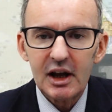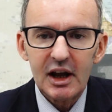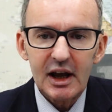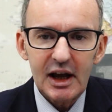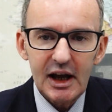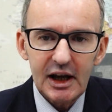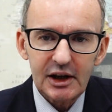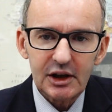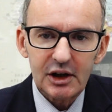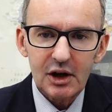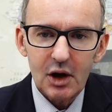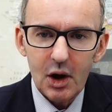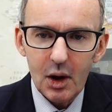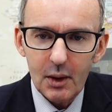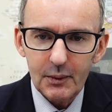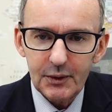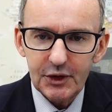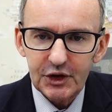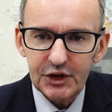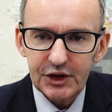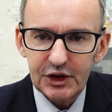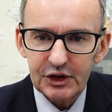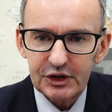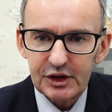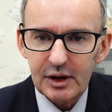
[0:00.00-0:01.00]
And
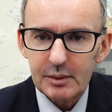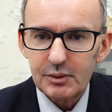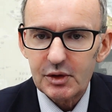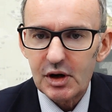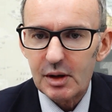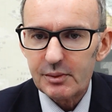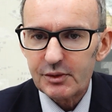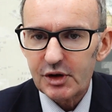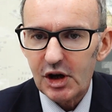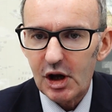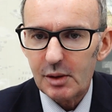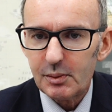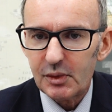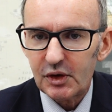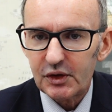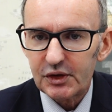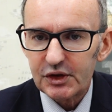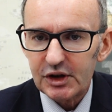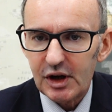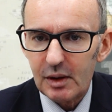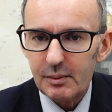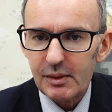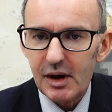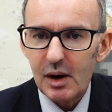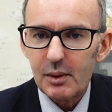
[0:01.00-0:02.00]
obviously sometimes Home Office
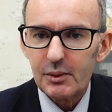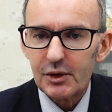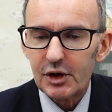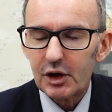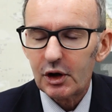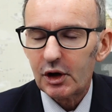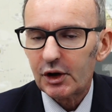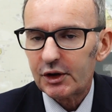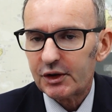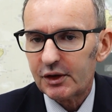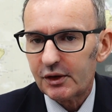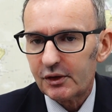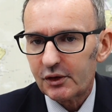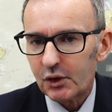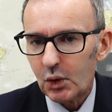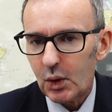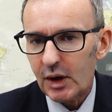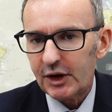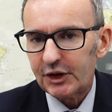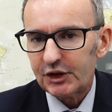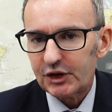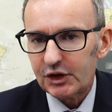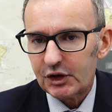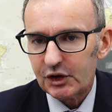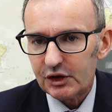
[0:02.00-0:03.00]
come back with a lot of
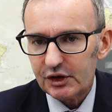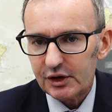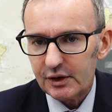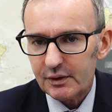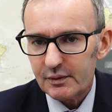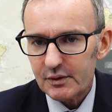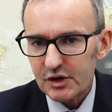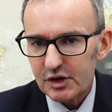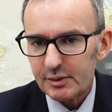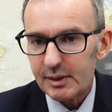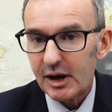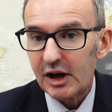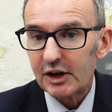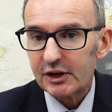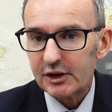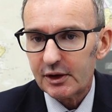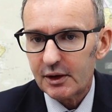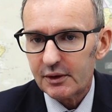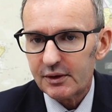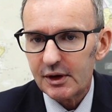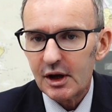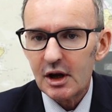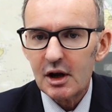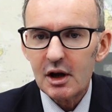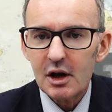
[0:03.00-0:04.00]
questions in respect
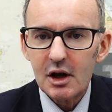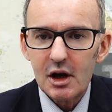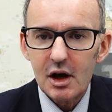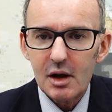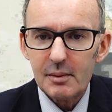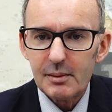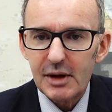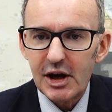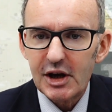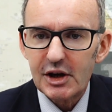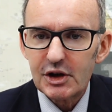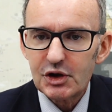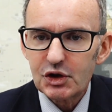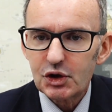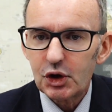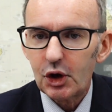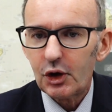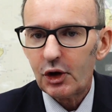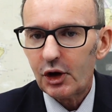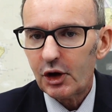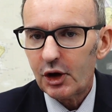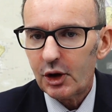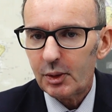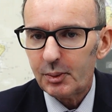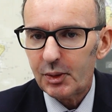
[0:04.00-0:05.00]
of making sure
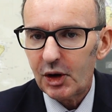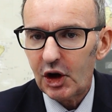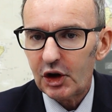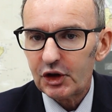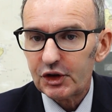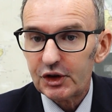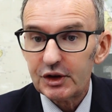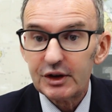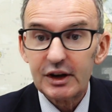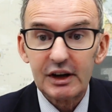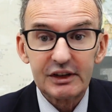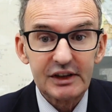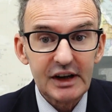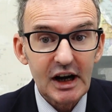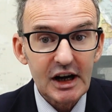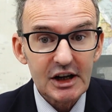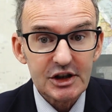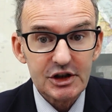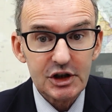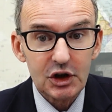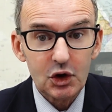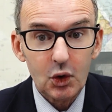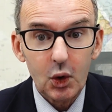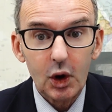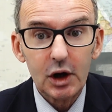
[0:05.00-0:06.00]
that the person does
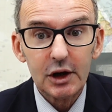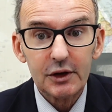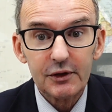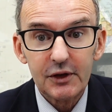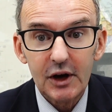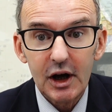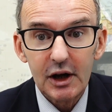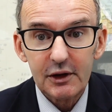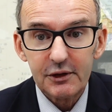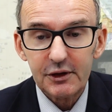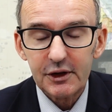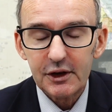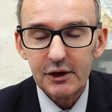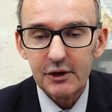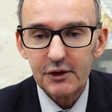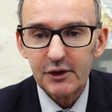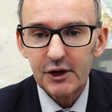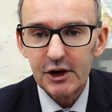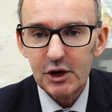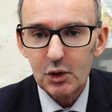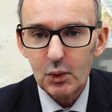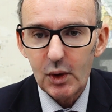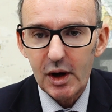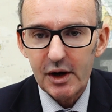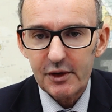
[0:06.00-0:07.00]
actually qualify for the
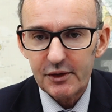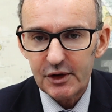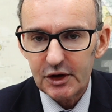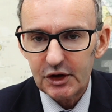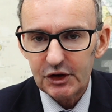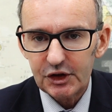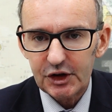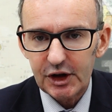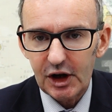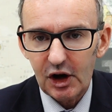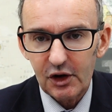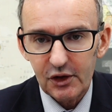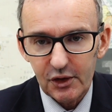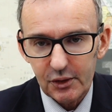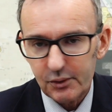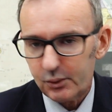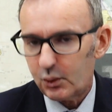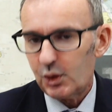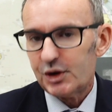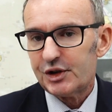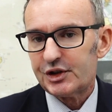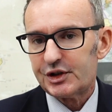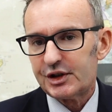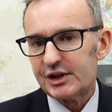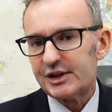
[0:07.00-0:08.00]
fee waiver itself,
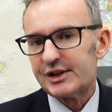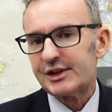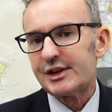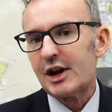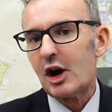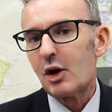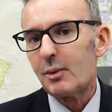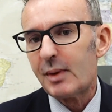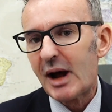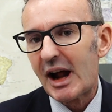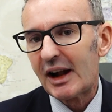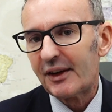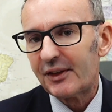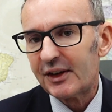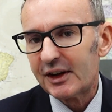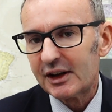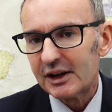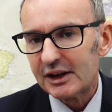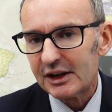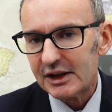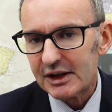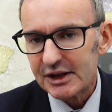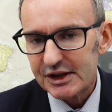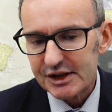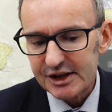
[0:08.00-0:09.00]
which is no bad thing
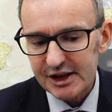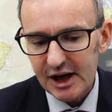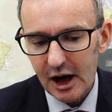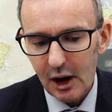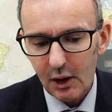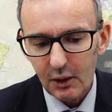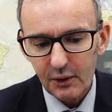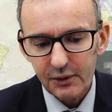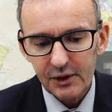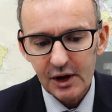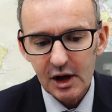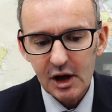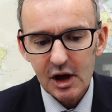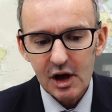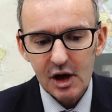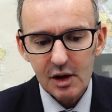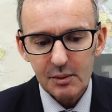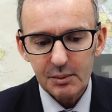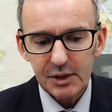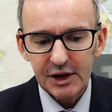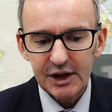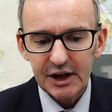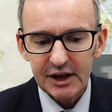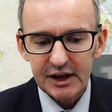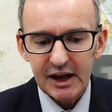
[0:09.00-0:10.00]
in itself,
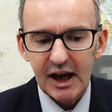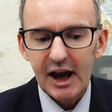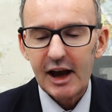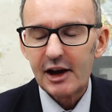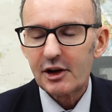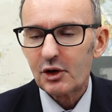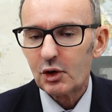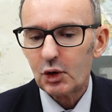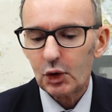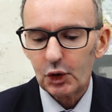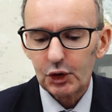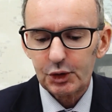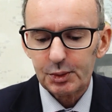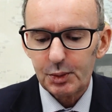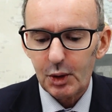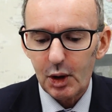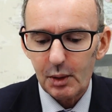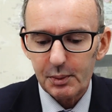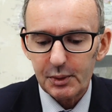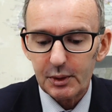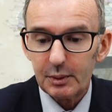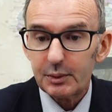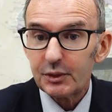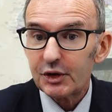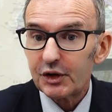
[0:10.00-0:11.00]
but it can cause
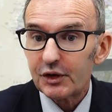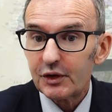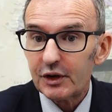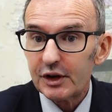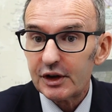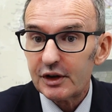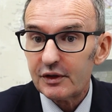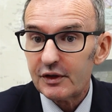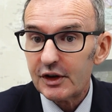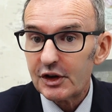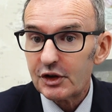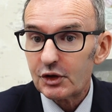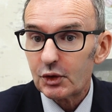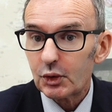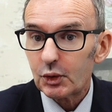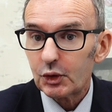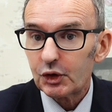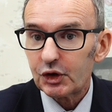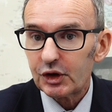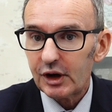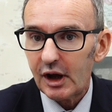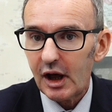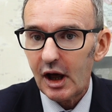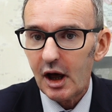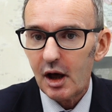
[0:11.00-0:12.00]
problems for
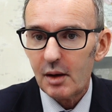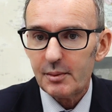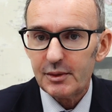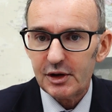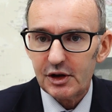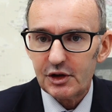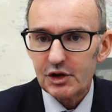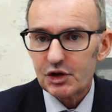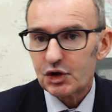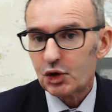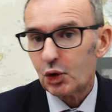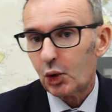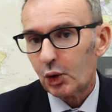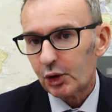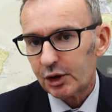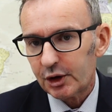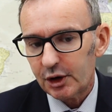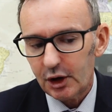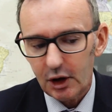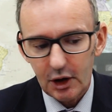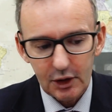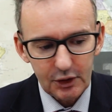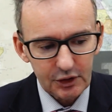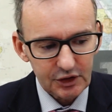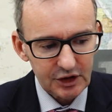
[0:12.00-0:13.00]
individuals in the short and
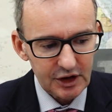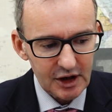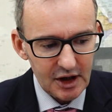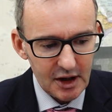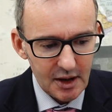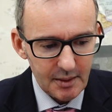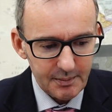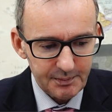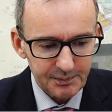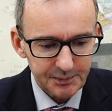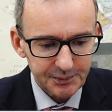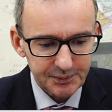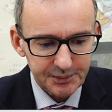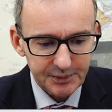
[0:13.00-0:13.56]
long term.